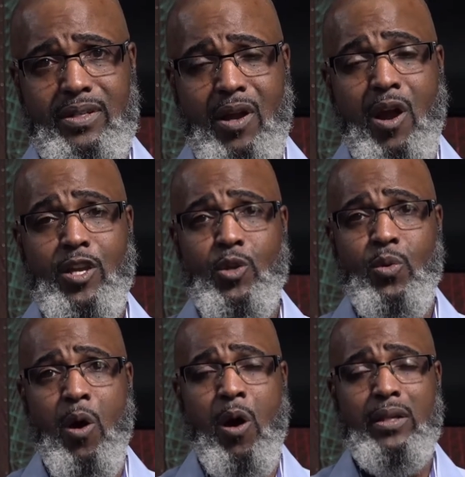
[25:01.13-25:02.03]
Are
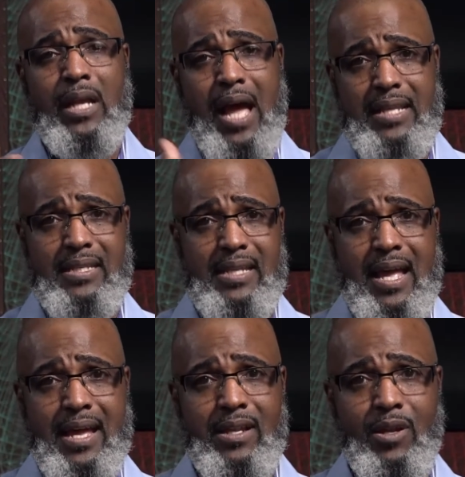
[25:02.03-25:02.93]
you on God's
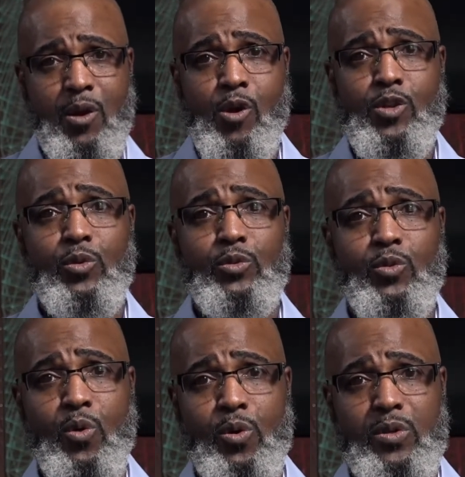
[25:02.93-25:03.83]
side or are you on the
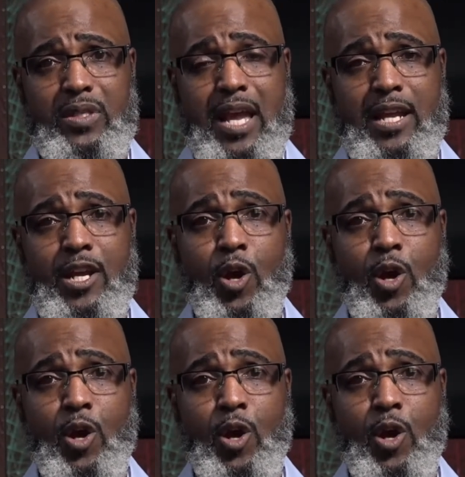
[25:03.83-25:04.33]
world side?